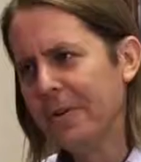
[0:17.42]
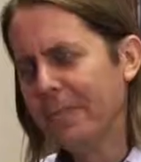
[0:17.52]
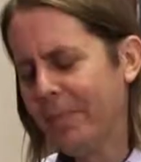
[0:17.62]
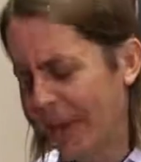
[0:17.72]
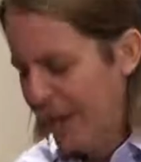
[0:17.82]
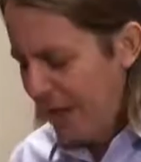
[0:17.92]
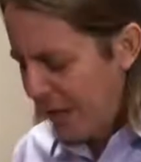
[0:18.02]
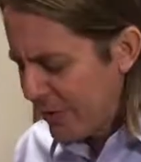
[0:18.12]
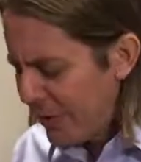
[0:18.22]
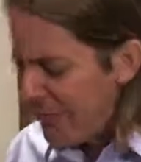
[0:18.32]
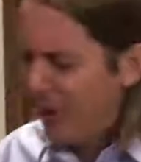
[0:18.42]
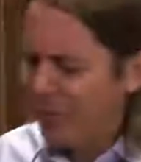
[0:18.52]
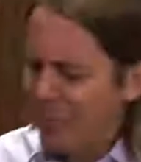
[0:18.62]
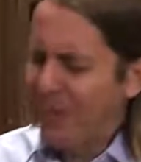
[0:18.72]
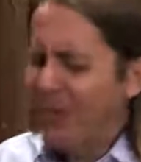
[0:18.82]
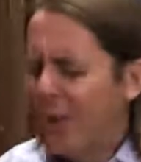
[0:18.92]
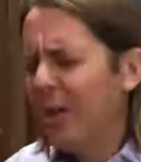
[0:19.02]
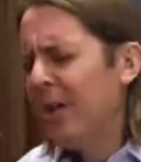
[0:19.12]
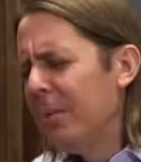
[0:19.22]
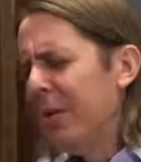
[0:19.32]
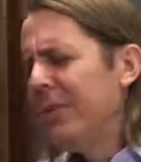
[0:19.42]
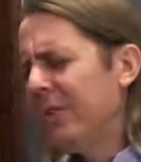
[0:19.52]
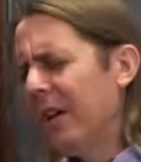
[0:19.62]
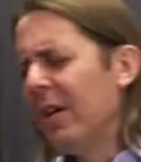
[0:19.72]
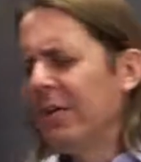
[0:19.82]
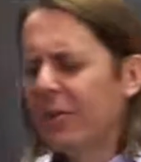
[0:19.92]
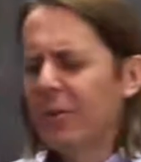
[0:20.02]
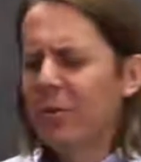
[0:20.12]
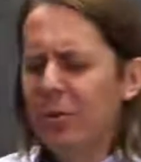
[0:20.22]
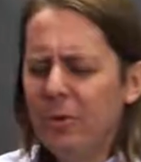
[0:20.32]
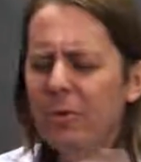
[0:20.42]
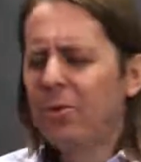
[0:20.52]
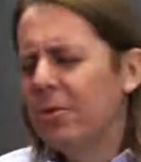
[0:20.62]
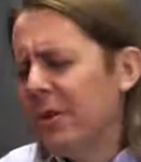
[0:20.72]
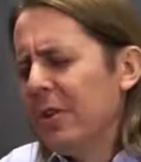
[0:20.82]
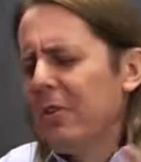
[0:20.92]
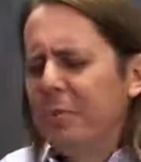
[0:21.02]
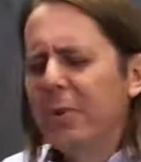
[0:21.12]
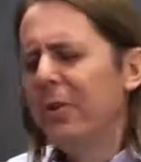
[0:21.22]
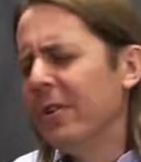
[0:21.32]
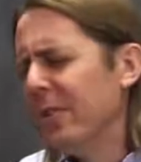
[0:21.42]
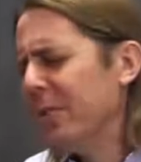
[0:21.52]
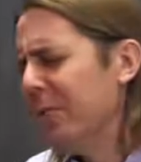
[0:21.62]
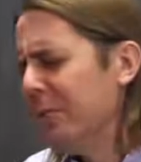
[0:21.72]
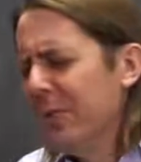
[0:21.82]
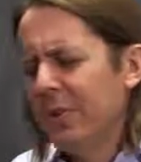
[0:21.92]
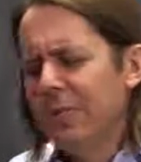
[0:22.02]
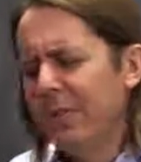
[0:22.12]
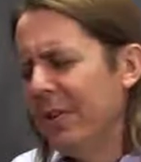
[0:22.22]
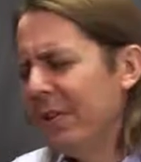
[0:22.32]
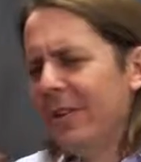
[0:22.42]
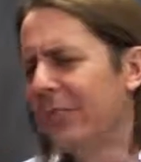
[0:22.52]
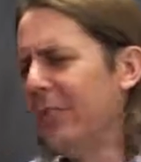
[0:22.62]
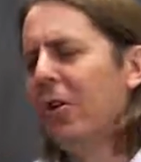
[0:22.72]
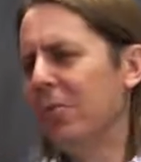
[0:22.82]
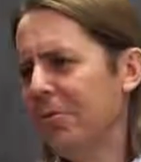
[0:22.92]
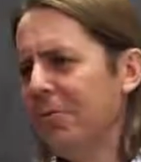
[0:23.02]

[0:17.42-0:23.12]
Right? So the philosopher might say, well, maybe sound is a communal experience between the tree, and the answer is no.